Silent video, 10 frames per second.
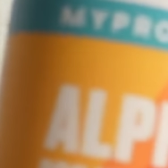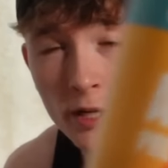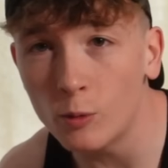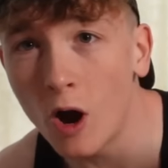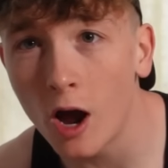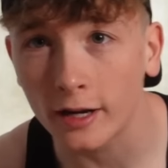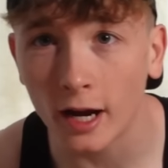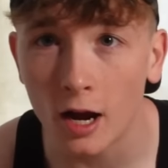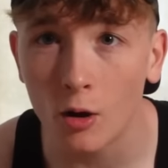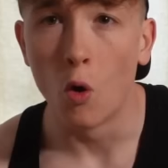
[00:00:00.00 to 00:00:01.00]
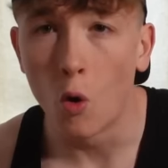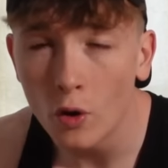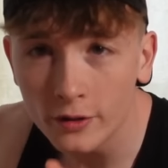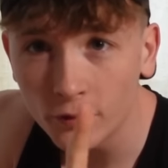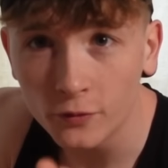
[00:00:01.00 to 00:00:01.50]
pre-workout,
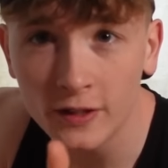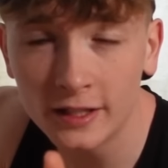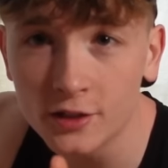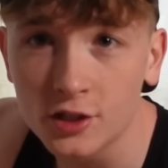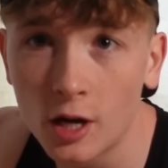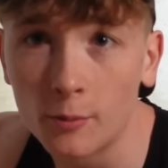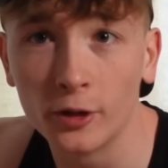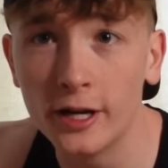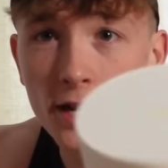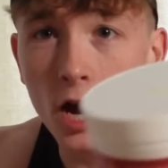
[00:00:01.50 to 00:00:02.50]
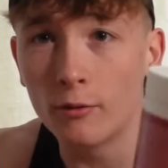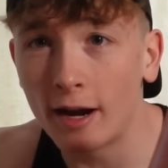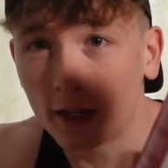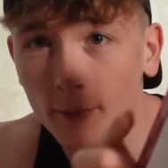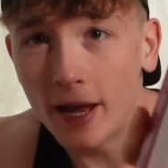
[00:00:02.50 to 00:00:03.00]
or if you're feeling summery, I
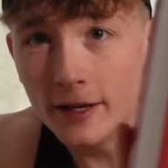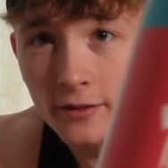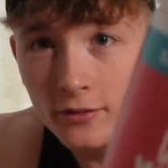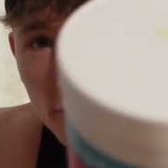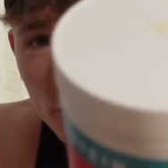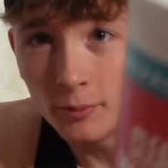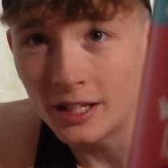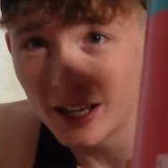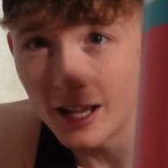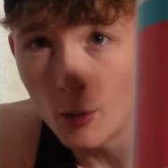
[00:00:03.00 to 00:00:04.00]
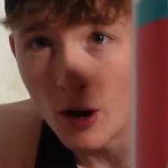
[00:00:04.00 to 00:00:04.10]
recommend some clear